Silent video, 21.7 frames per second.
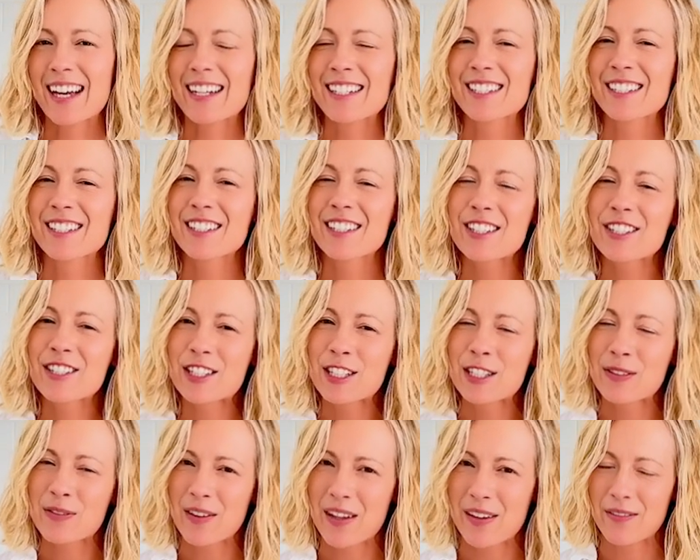and
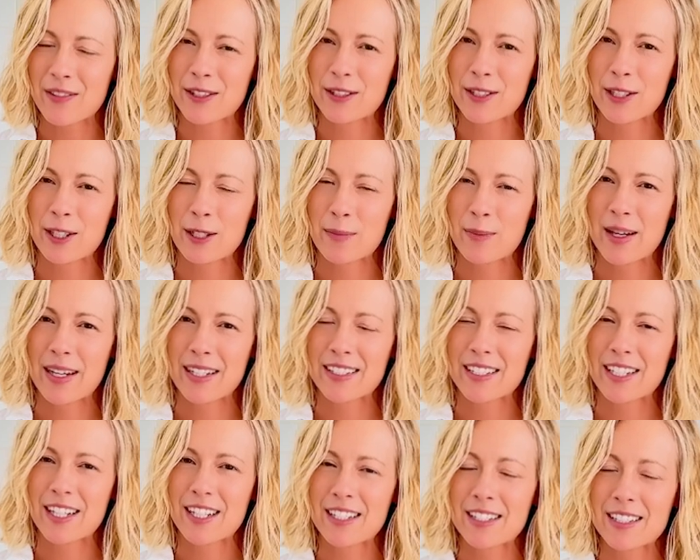delicious flavor to your
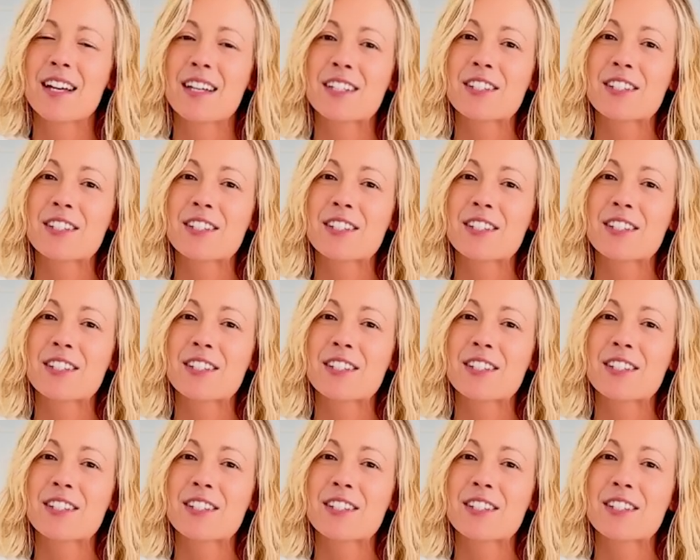baked goods.